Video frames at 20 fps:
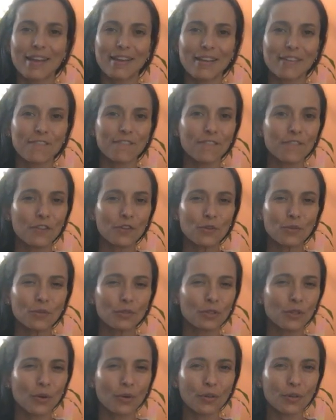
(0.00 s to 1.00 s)
if you
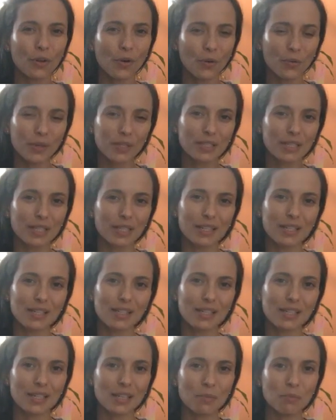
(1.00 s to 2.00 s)
don't notice
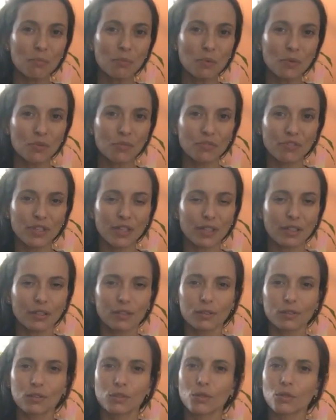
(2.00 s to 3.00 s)
anything moving,
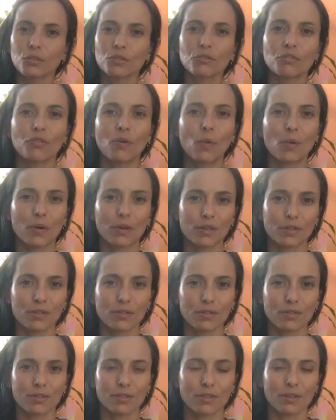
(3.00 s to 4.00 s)
don't
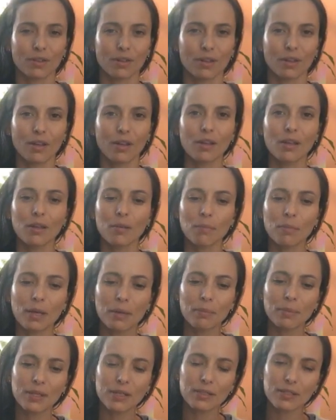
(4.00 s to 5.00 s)
force. It
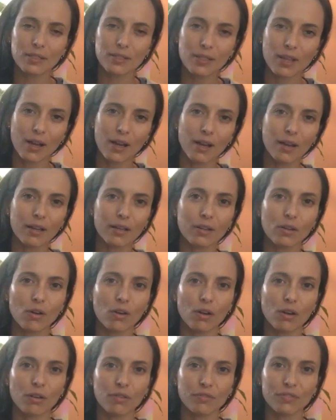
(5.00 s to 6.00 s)
may be a sign
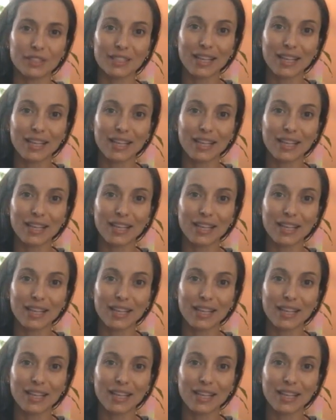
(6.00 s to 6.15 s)
of